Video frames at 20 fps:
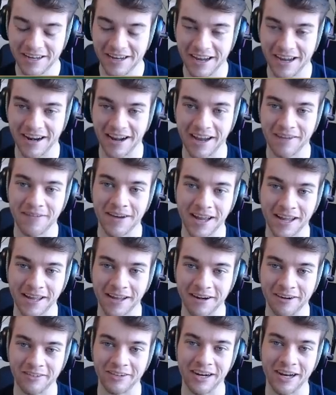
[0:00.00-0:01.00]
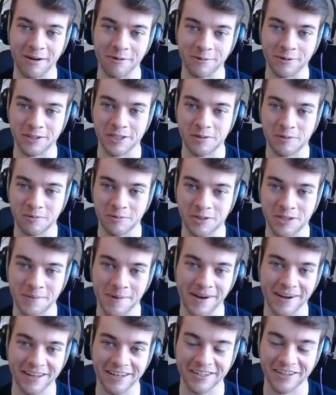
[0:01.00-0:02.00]
and I have not got around to
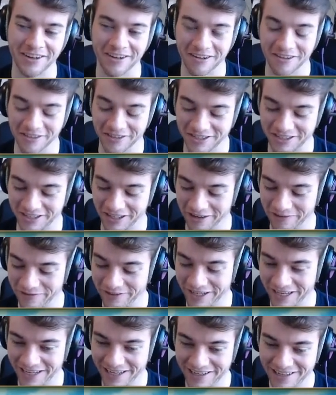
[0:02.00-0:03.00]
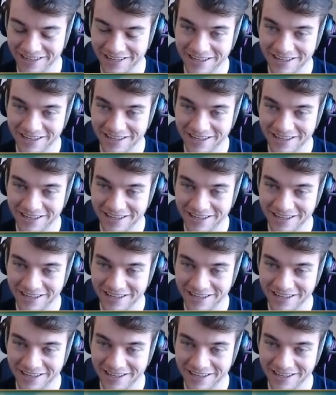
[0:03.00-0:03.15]
responding to all the stuff yet.